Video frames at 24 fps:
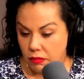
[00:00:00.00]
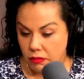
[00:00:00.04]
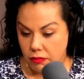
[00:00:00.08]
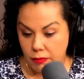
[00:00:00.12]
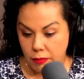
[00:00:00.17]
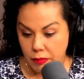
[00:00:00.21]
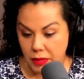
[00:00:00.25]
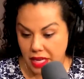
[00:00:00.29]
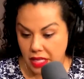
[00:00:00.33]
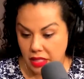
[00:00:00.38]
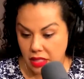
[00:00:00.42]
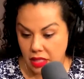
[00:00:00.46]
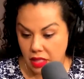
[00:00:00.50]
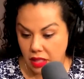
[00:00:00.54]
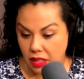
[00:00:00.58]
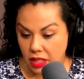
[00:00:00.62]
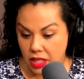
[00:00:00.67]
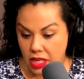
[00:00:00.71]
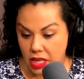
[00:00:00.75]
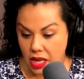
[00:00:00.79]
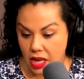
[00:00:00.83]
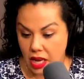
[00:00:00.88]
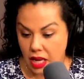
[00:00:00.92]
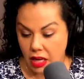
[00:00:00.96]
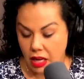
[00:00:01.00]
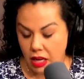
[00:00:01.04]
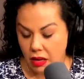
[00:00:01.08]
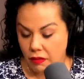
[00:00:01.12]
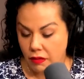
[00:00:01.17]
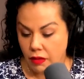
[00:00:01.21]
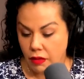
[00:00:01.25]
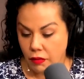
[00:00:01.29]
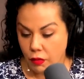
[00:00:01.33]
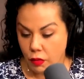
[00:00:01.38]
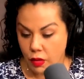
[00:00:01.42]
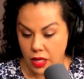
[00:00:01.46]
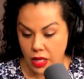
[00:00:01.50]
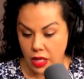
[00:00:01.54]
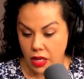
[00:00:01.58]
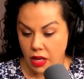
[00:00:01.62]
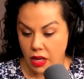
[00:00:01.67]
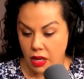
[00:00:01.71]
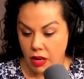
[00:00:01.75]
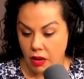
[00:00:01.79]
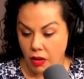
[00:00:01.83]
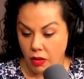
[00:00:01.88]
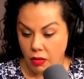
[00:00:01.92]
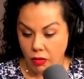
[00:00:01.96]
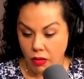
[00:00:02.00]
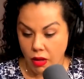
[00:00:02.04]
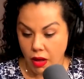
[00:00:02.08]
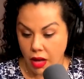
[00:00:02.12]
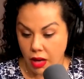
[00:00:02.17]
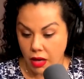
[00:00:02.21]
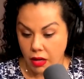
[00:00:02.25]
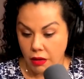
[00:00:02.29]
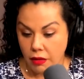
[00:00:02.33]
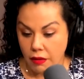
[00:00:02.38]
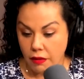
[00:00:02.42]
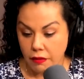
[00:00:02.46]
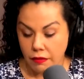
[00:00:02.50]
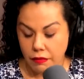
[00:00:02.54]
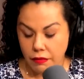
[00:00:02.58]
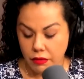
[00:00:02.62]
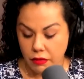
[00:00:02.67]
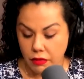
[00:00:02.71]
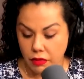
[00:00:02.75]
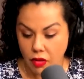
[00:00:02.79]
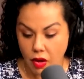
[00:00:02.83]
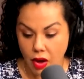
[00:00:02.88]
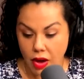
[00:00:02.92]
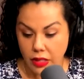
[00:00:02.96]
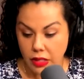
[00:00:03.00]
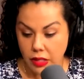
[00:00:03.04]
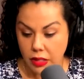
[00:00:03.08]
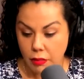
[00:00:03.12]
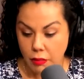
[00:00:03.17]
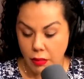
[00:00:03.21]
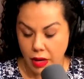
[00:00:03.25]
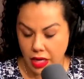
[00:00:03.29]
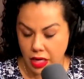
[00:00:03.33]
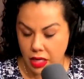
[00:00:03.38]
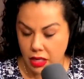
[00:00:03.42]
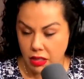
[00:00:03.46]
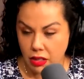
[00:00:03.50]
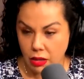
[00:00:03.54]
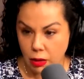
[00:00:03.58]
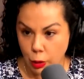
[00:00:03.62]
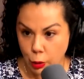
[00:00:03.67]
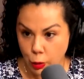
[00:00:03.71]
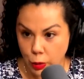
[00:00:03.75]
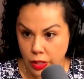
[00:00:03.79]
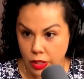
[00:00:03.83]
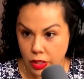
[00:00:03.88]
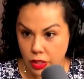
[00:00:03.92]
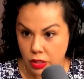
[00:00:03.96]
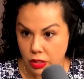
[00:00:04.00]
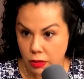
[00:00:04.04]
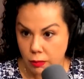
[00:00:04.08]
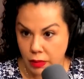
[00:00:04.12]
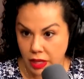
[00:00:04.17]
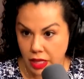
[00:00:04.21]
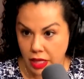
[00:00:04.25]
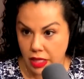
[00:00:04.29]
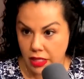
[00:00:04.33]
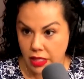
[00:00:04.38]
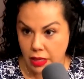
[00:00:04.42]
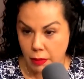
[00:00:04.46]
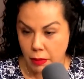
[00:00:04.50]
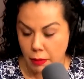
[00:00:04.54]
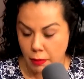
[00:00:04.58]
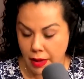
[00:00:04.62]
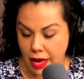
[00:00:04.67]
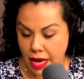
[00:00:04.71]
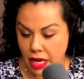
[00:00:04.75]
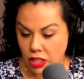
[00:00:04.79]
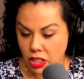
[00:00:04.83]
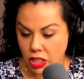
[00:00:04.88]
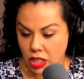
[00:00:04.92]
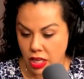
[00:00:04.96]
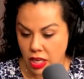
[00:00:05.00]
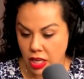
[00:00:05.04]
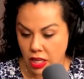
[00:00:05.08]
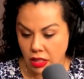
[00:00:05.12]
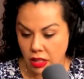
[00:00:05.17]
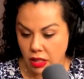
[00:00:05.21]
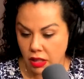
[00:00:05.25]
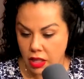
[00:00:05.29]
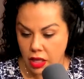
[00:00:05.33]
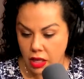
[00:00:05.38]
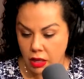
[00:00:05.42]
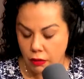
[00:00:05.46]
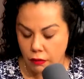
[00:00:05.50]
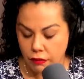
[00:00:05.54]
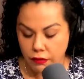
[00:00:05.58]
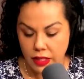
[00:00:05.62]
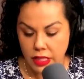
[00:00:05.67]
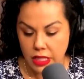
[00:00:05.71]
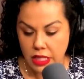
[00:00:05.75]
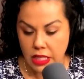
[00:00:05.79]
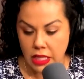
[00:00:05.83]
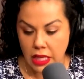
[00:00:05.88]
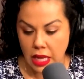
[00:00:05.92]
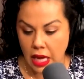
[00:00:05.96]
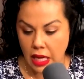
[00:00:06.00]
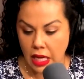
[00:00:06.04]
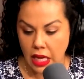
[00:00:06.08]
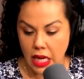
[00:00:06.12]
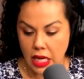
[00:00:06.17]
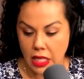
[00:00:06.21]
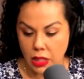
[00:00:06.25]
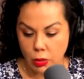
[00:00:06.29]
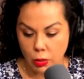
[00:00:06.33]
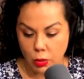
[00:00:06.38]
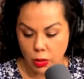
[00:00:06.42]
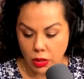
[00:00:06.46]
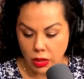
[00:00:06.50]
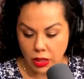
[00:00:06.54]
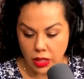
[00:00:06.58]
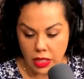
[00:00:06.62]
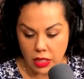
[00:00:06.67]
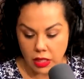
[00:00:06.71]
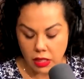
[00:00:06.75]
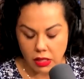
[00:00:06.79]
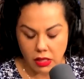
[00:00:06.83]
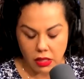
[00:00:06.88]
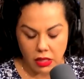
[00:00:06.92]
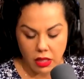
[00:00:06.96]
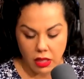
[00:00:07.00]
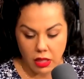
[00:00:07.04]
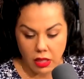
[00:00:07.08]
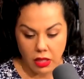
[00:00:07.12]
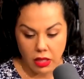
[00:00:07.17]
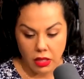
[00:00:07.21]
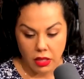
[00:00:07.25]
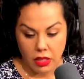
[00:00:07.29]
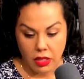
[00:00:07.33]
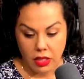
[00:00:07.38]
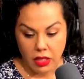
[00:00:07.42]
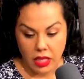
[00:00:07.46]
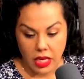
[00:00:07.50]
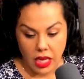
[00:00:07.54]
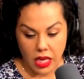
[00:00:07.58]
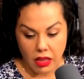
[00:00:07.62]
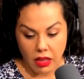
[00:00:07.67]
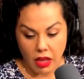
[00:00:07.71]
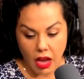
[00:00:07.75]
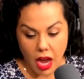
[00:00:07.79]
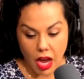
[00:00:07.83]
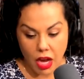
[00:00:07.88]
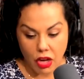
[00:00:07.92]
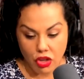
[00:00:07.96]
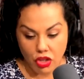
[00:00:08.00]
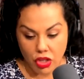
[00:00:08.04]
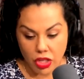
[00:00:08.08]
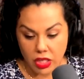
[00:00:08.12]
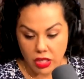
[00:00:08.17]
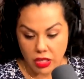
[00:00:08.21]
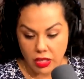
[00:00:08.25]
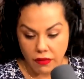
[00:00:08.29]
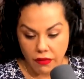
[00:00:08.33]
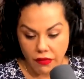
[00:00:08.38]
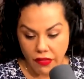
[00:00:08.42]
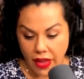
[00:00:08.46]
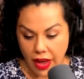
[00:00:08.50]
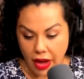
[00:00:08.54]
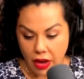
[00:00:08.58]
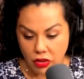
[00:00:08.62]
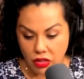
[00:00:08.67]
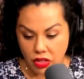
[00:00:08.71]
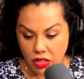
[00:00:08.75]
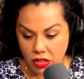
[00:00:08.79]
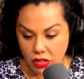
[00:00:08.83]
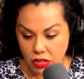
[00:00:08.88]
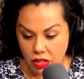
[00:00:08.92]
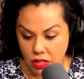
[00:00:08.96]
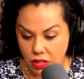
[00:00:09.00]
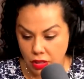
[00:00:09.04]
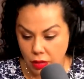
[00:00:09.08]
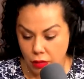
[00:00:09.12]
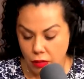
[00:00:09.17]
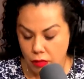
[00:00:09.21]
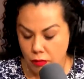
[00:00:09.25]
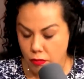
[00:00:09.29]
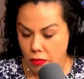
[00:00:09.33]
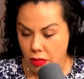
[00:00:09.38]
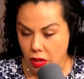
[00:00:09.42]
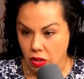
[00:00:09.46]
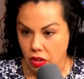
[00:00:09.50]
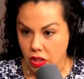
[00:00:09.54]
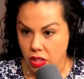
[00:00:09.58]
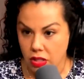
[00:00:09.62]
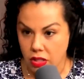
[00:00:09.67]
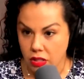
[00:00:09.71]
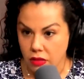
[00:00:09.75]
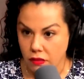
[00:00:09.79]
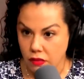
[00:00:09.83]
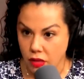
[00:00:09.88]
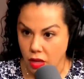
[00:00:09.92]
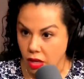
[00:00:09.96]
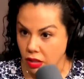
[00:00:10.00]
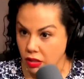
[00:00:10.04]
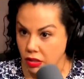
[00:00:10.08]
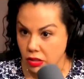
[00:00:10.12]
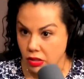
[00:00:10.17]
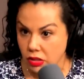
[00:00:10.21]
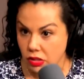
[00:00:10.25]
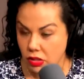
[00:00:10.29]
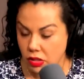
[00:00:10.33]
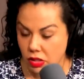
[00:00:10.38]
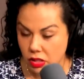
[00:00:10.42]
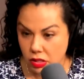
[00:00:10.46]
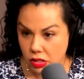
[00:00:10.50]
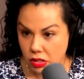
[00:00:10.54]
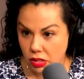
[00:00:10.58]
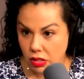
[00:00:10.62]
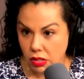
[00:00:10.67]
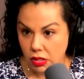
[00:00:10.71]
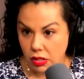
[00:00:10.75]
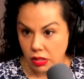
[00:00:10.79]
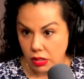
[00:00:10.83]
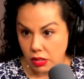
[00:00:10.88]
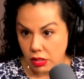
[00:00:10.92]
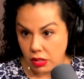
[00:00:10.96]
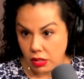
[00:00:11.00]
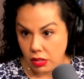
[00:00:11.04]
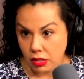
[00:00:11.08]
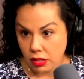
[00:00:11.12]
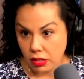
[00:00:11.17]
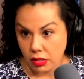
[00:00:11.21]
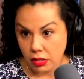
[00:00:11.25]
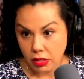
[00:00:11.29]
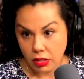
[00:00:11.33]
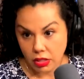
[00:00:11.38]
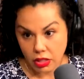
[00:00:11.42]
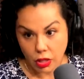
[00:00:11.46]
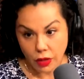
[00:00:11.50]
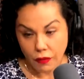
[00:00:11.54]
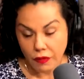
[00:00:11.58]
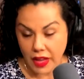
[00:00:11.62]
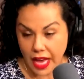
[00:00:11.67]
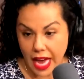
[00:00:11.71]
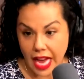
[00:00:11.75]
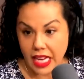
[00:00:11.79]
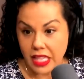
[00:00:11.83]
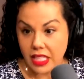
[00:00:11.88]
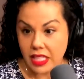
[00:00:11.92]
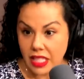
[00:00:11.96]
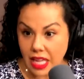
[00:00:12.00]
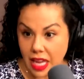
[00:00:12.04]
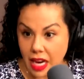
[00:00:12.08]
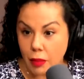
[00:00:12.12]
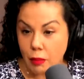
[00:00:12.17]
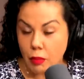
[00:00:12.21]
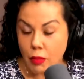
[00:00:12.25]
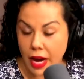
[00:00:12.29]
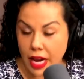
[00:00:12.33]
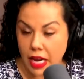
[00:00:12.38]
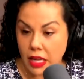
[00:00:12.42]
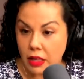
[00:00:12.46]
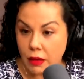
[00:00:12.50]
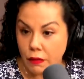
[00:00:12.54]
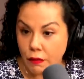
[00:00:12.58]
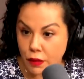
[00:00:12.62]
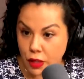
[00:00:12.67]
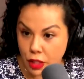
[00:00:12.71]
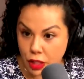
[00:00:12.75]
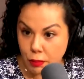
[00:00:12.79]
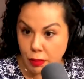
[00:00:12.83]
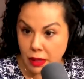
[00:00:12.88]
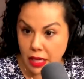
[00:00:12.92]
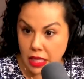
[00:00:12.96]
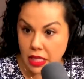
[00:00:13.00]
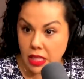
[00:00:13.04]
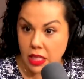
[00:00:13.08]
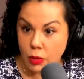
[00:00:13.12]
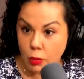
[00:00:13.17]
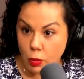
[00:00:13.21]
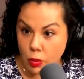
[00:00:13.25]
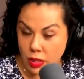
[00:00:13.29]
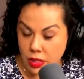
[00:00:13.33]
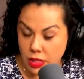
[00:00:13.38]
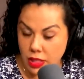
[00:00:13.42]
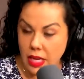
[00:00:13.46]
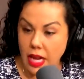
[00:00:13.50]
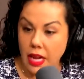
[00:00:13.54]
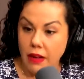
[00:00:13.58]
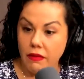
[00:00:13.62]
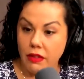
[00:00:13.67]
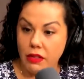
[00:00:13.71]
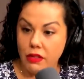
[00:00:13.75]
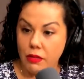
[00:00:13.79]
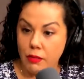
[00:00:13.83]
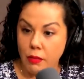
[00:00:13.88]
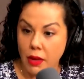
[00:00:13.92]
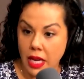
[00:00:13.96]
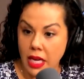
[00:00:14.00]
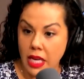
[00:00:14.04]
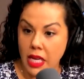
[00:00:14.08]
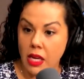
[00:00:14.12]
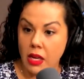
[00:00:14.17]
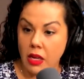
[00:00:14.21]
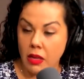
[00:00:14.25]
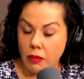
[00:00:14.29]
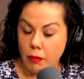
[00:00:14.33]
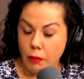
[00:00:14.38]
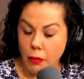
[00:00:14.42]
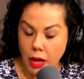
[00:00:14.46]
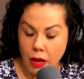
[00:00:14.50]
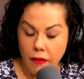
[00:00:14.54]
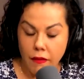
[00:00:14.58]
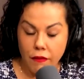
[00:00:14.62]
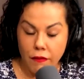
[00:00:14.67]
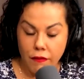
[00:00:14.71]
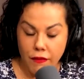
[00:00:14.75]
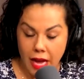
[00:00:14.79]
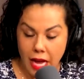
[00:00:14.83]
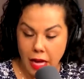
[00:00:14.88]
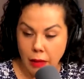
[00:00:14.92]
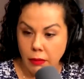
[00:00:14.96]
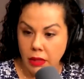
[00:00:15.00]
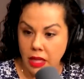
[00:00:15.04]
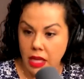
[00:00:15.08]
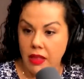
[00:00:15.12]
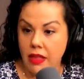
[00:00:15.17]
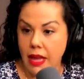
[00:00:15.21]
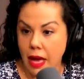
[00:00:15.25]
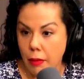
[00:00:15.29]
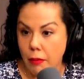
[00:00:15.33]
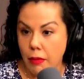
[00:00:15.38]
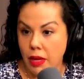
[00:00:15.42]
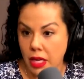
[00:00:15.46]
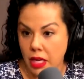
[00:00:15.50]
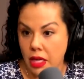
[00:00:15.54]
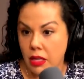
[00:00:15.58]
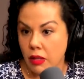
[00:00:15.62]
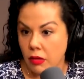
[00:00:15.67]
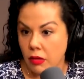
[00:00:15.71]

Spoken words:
basically it could have avoided a lot of lost money to lawyers, because I'm imagining the legal fees in that case were at least in the hundreds of thousands to millions of dollars. So if he had it set up right in the first place, it would have saved his family that money in the